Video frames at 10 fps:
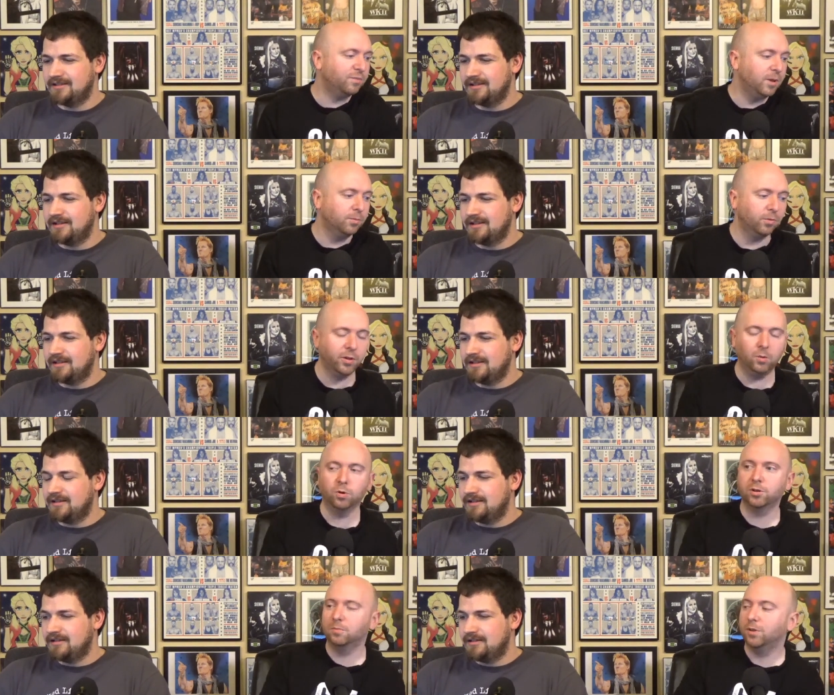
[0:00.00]
Speaker 1: of people that
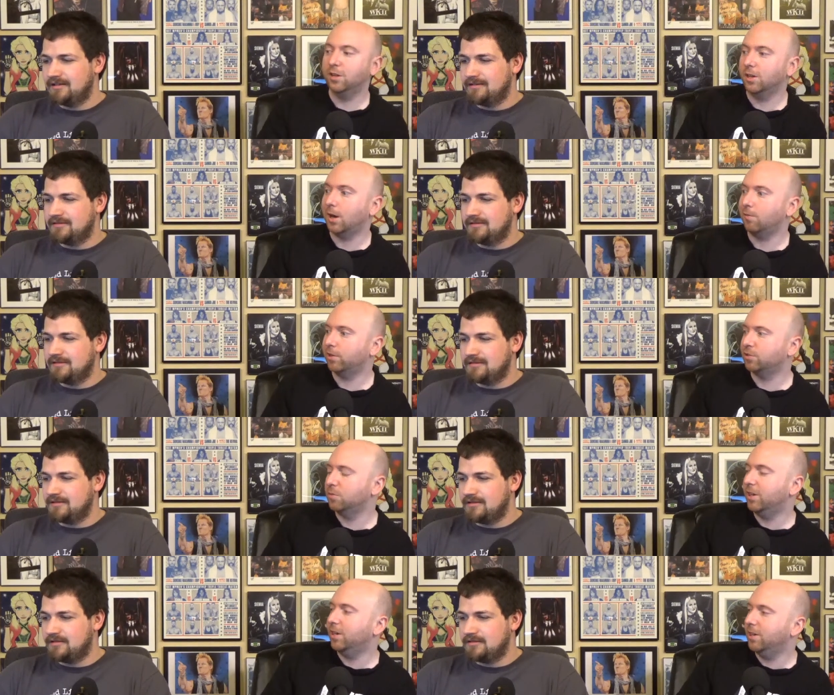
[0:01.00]
were competing at
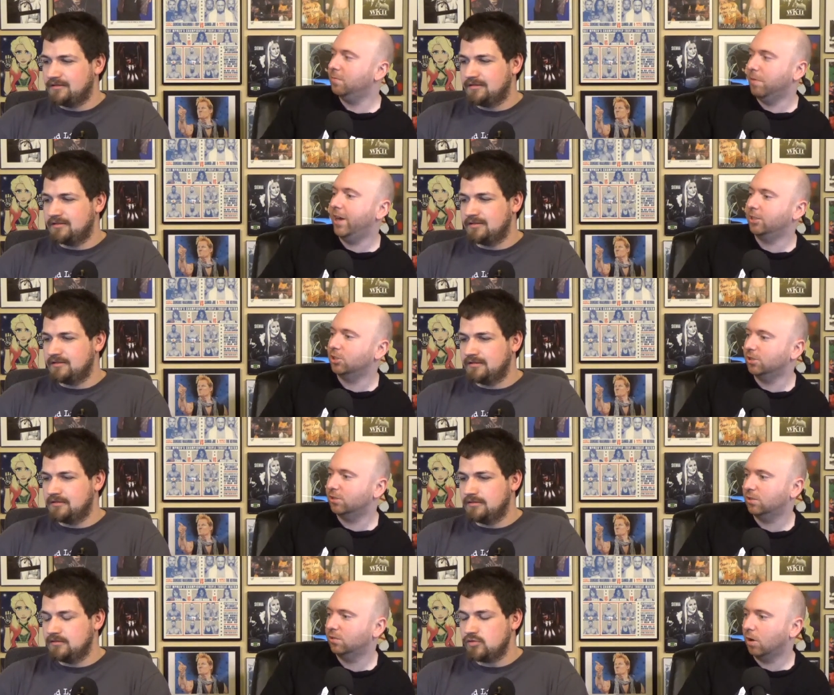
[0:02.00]
WrestleMania in
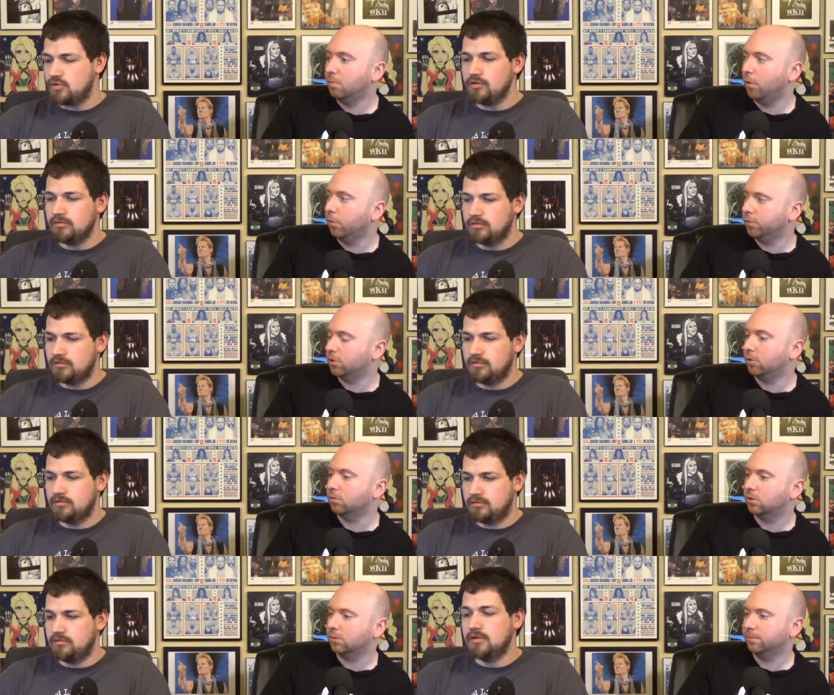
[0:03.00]
matches it's on true. both
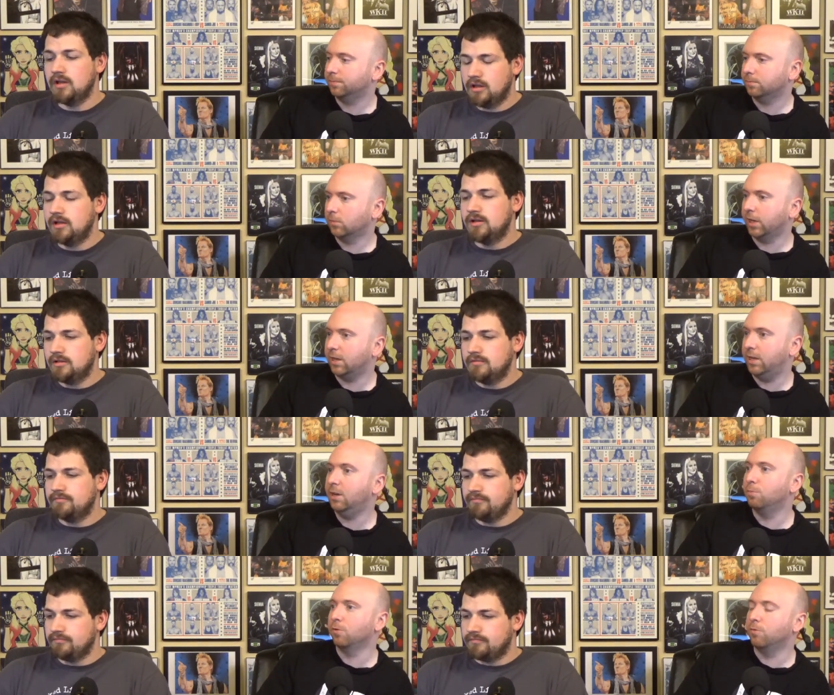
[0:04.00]
shows, like
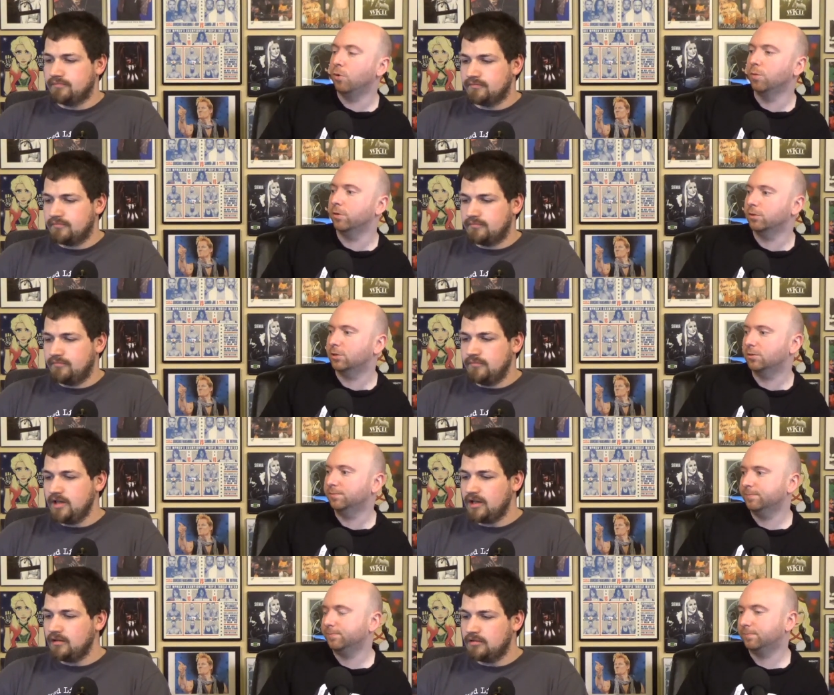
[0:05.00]
key performers.
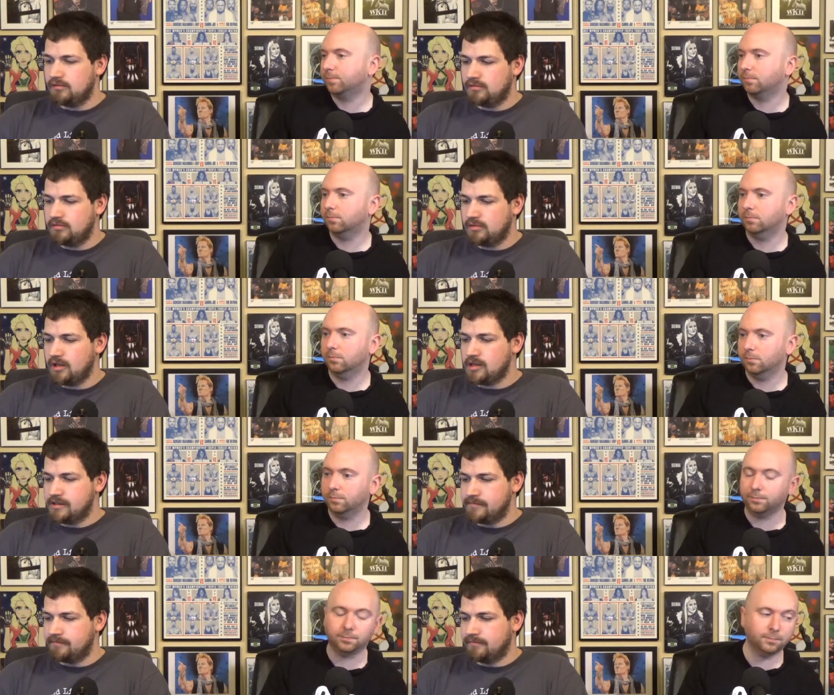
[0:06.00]
Speaker 2: Yeah,
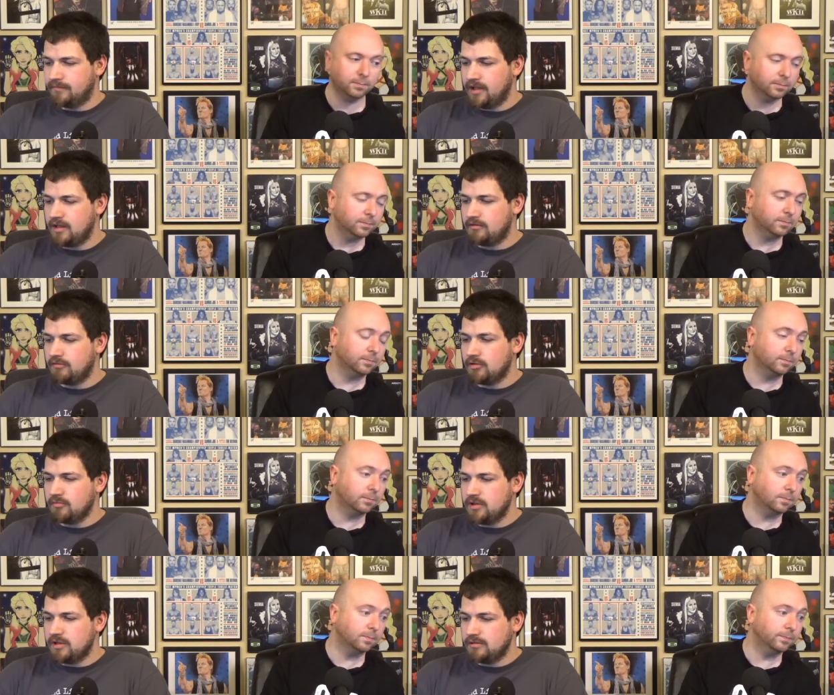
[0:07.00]
um, and
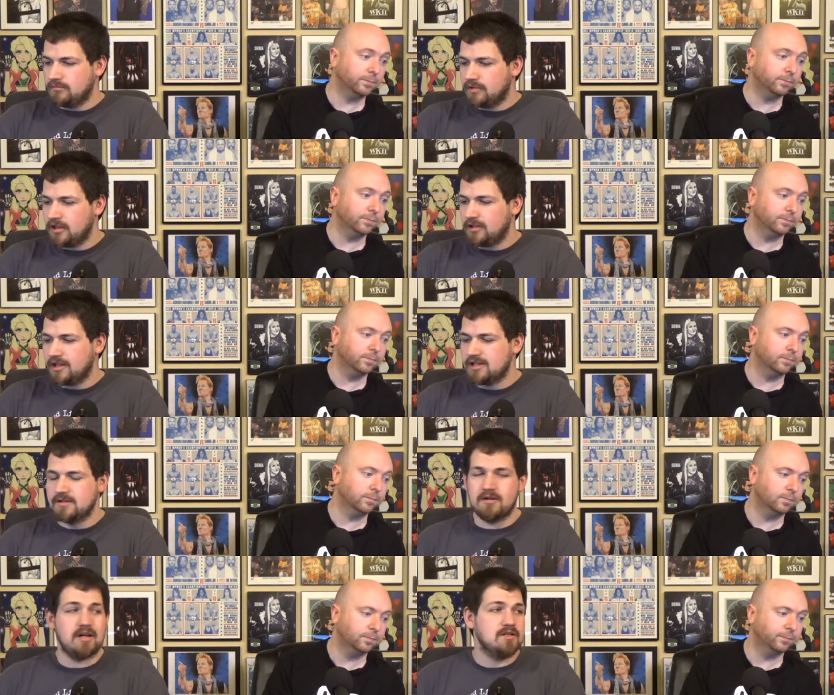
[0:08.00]
Roman and
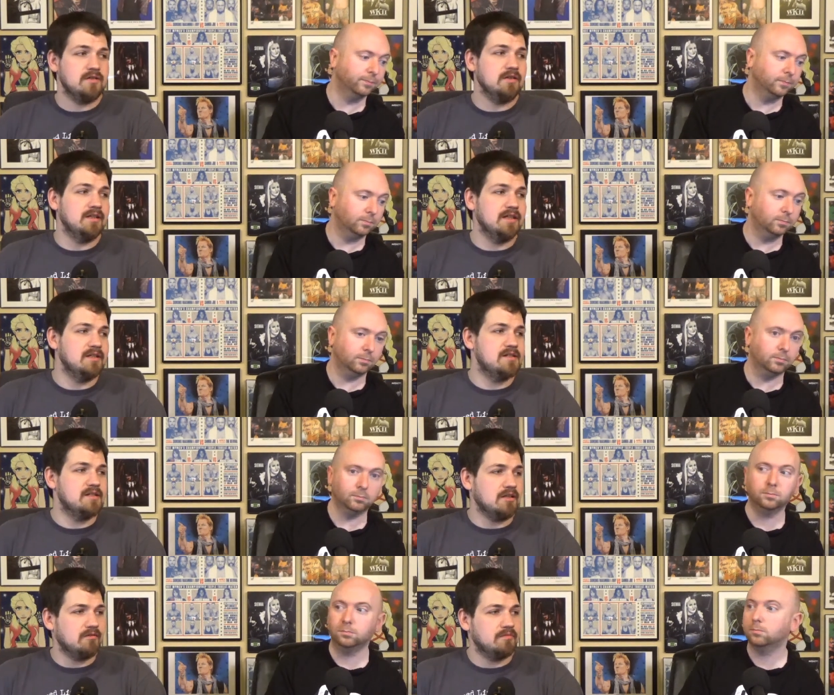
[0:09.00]
Lesnar actually did
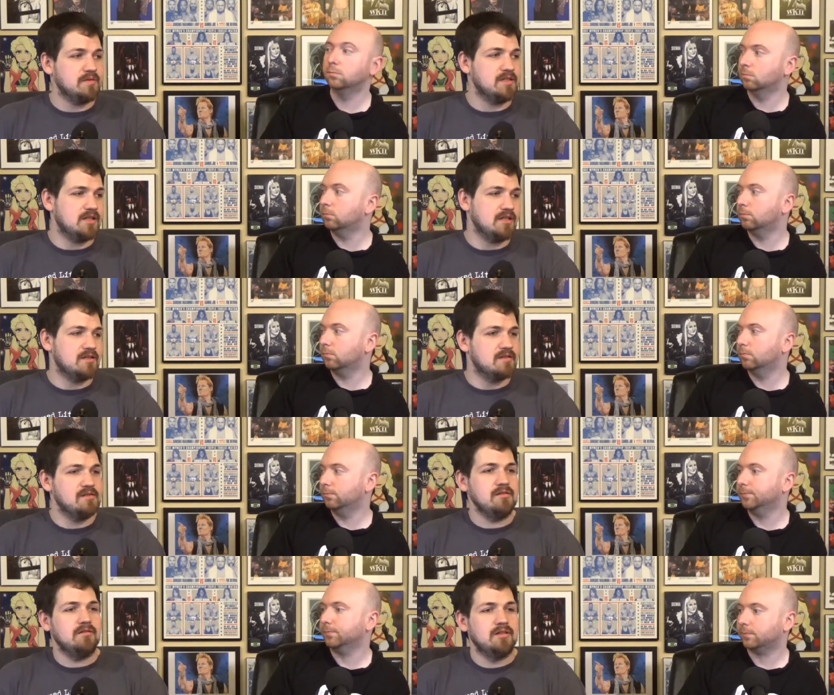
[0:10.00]
stuff mm-hmm. besides. Mm-hmm
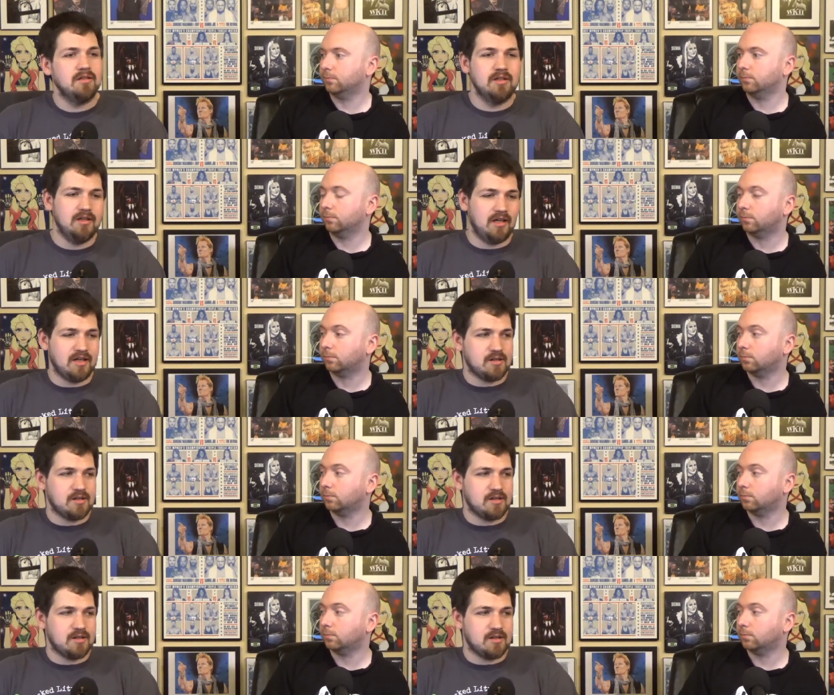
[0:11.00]
I